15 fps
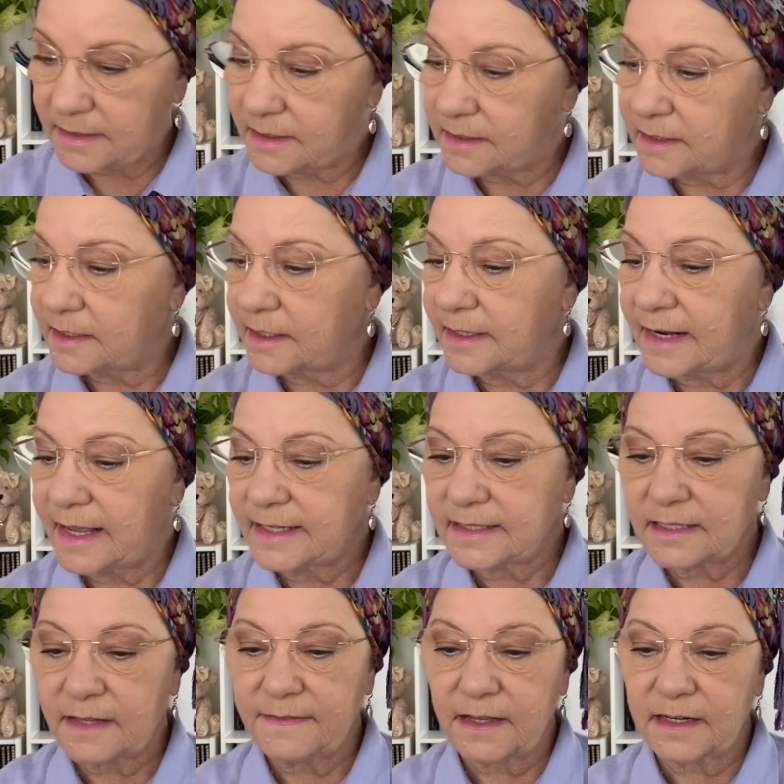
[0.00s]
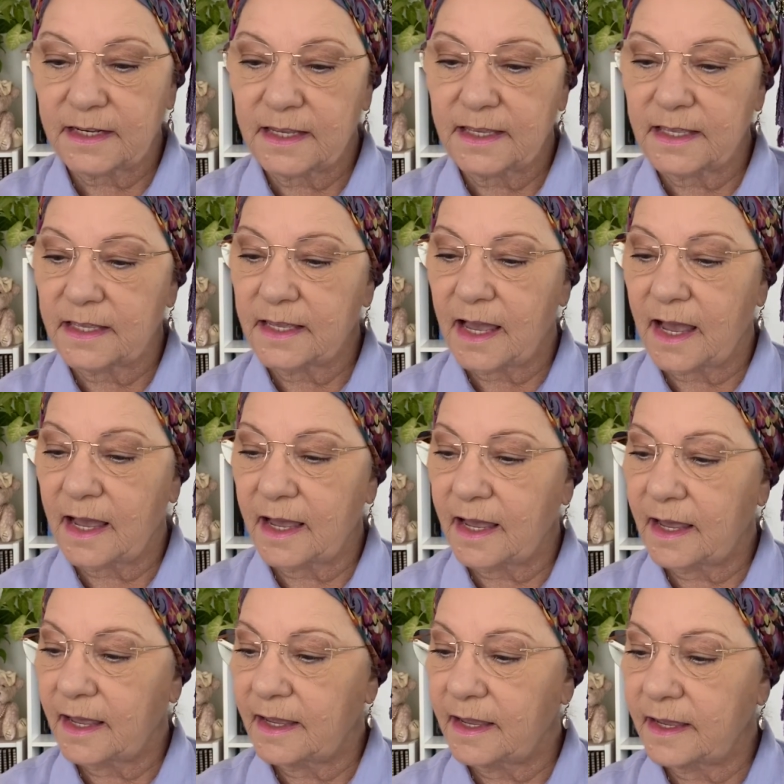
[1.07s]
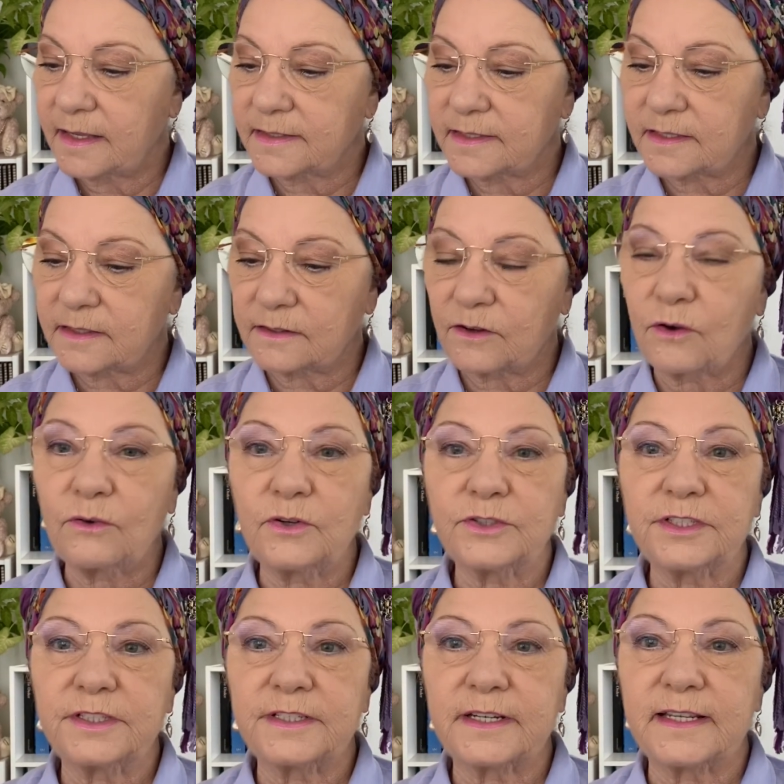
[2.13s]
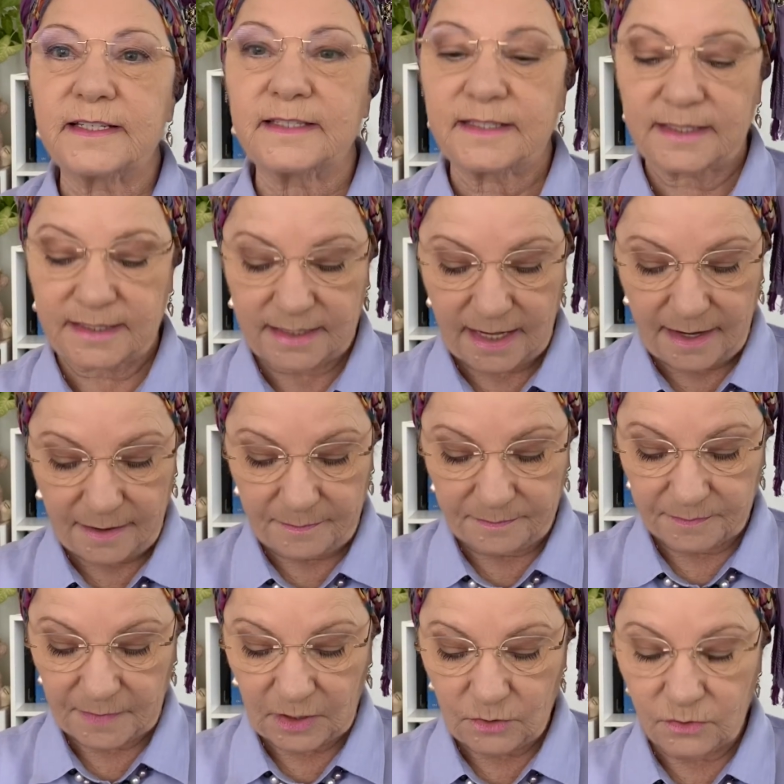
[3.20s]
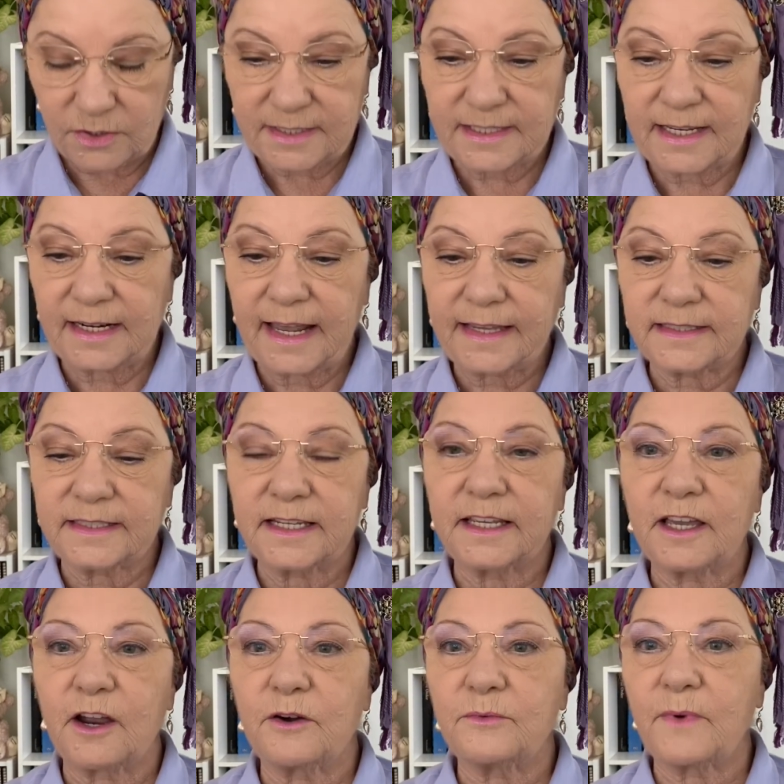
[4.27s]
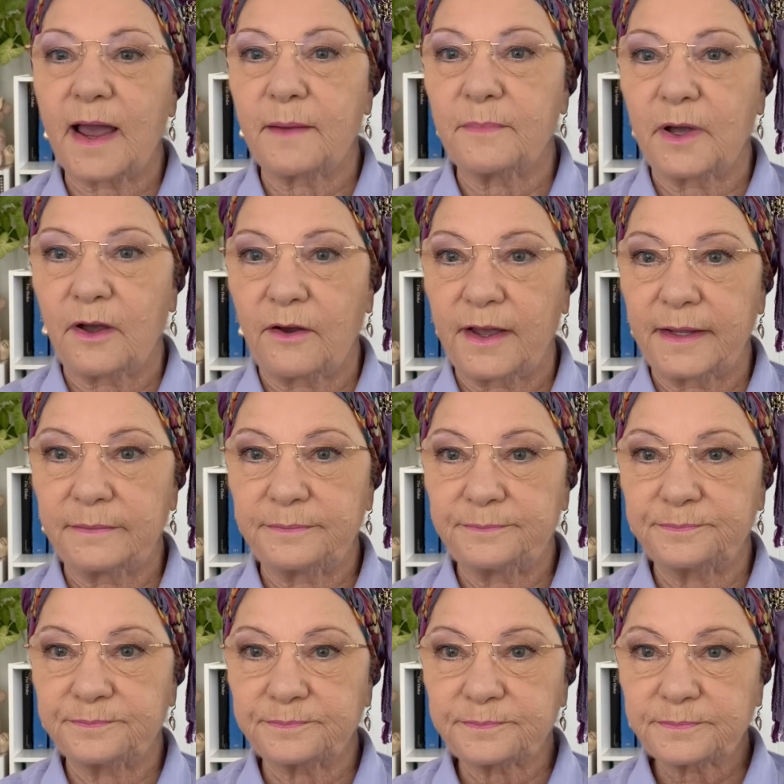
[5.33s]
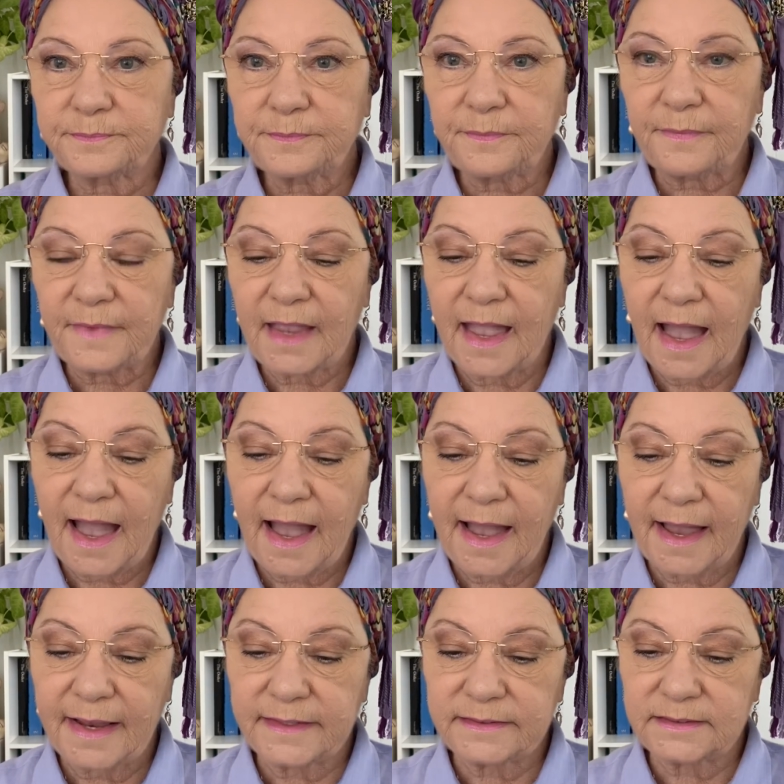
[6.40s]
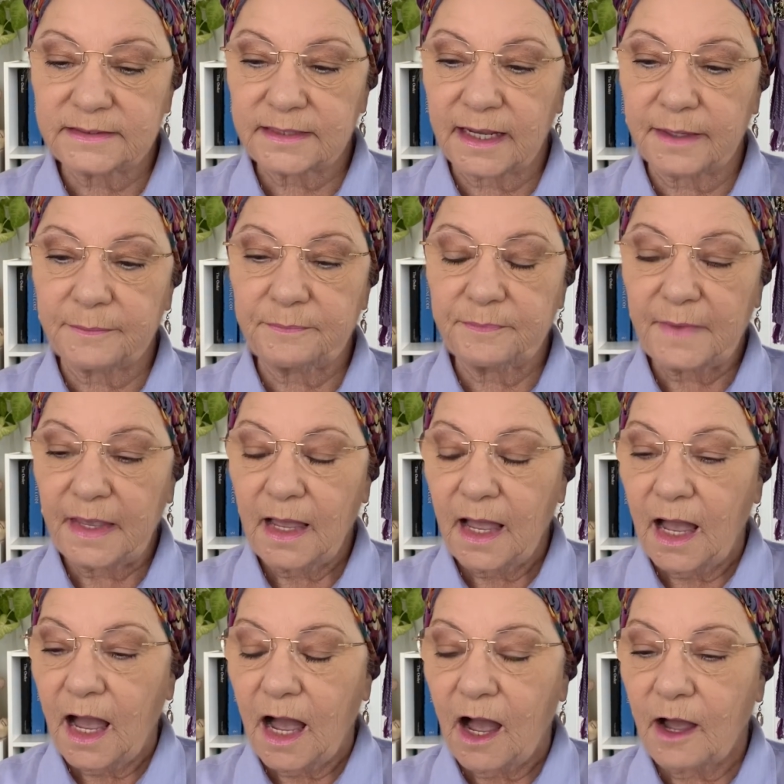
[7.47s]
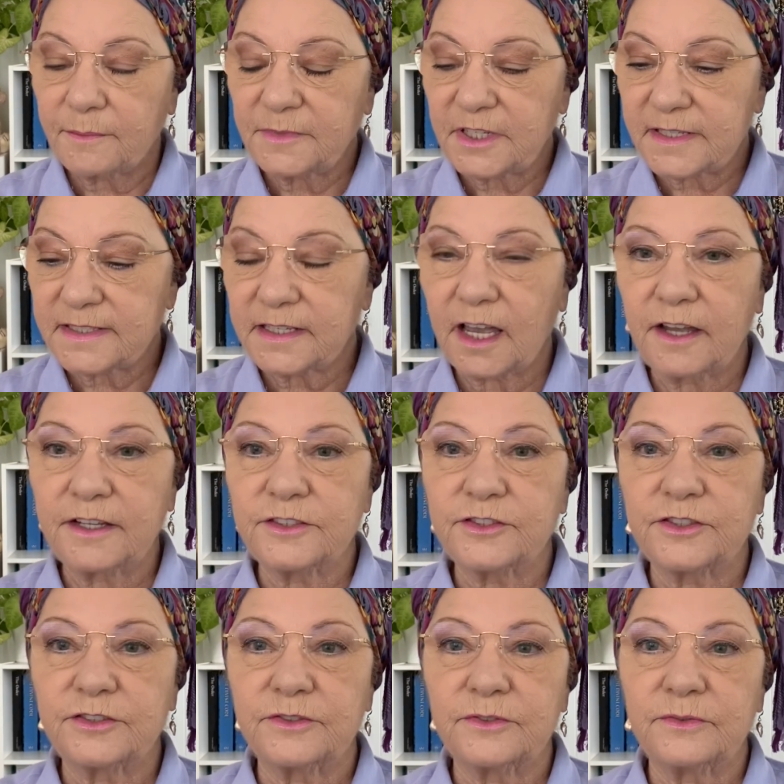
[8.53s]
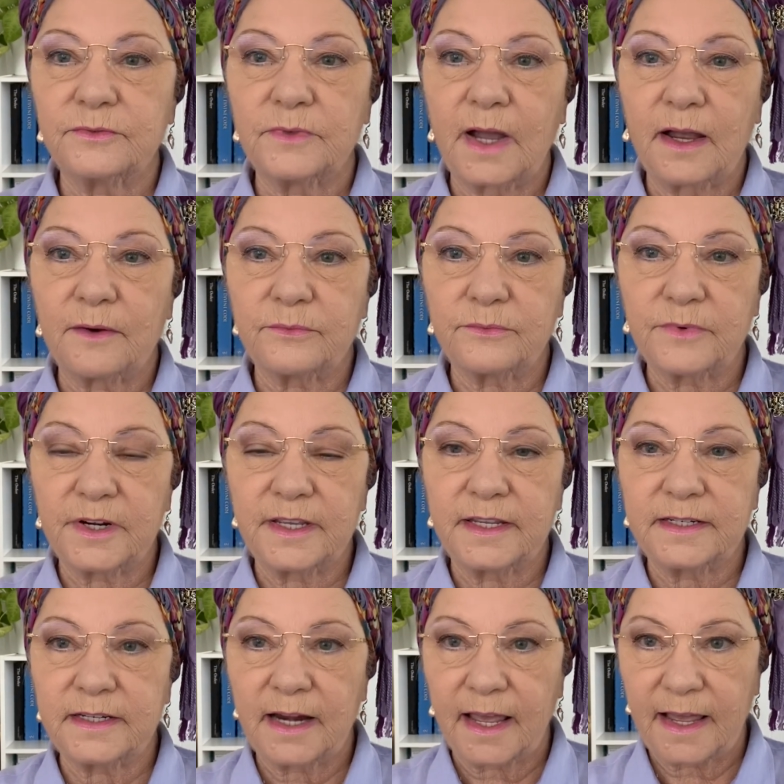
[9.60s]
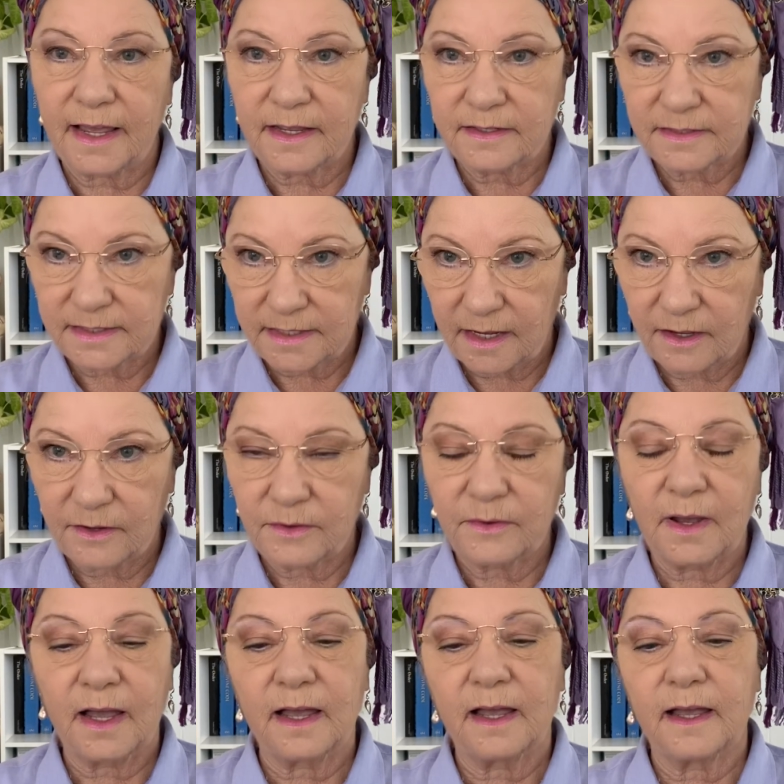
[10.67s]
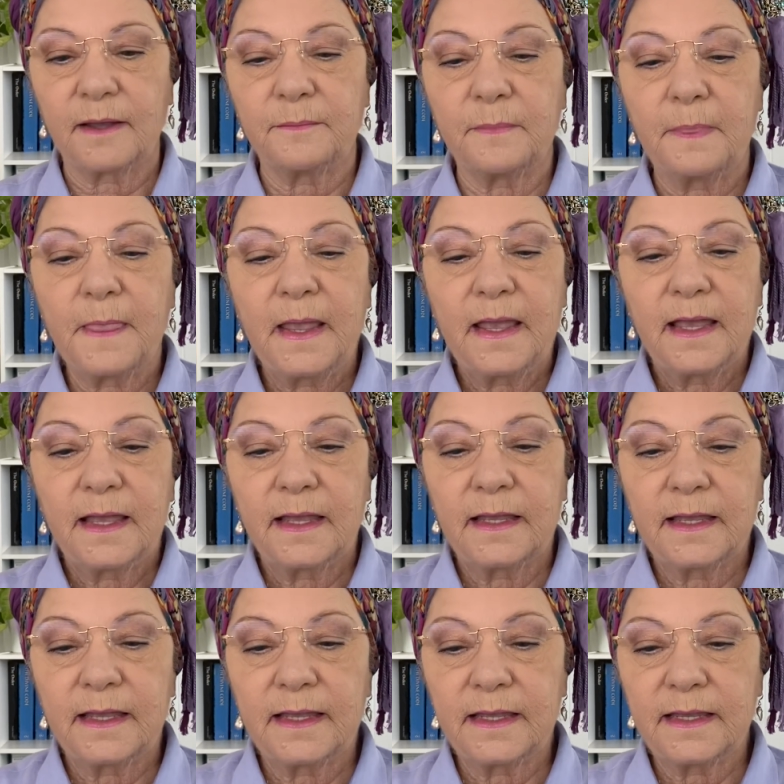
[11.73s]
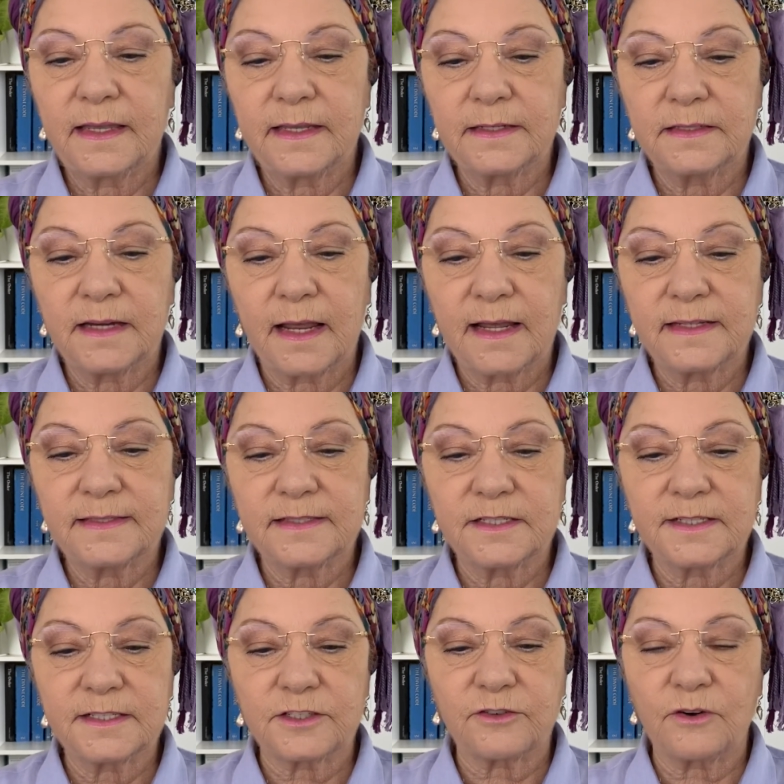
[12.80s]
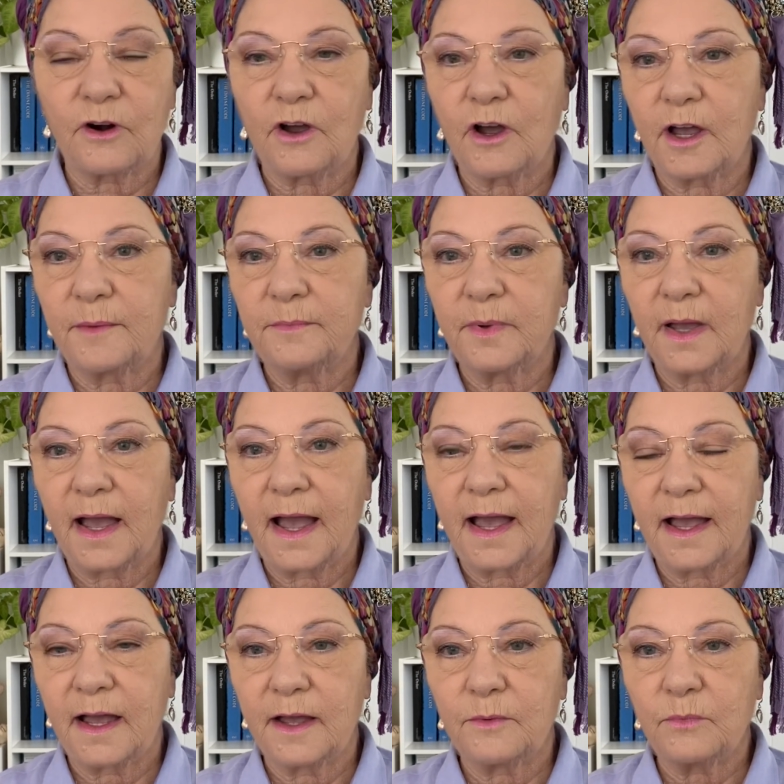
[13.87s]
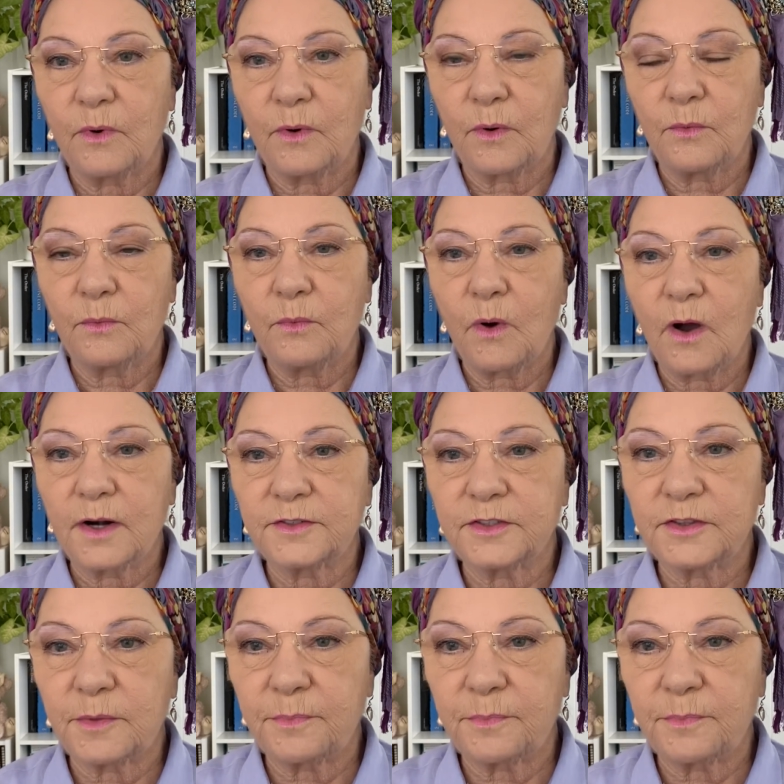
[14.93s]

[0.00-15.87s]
the lesson that he has called it is called Selecting a Rabbi. And I'm just going to read now. So he does describe what the